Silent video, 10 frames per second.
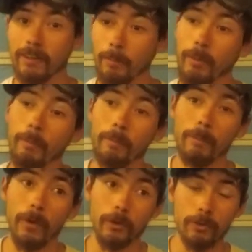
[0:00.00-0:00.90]
I put
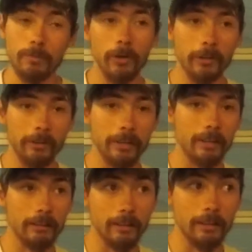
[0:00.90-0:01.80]
a new motor
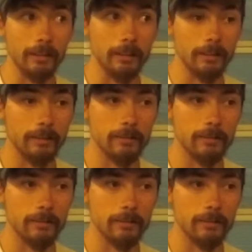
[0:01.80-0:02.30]
in that then